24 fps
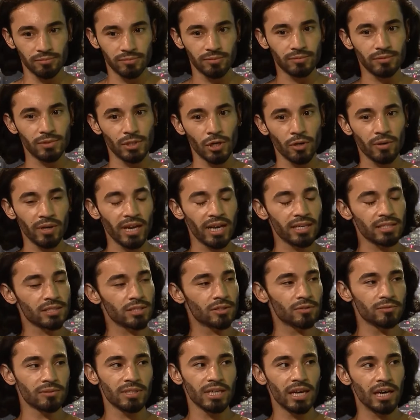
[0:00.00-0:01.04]
don't ask,
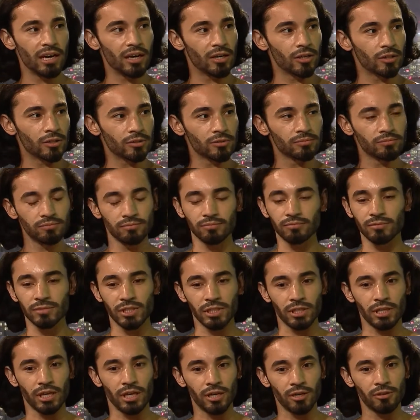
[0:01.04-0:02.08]
don't tell,
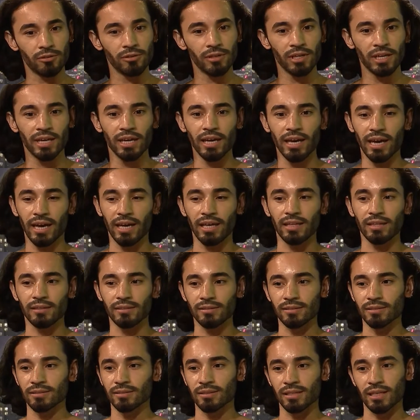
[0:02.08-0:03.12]

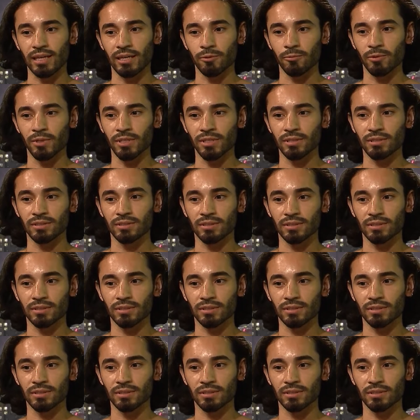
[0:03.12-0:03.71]
and they would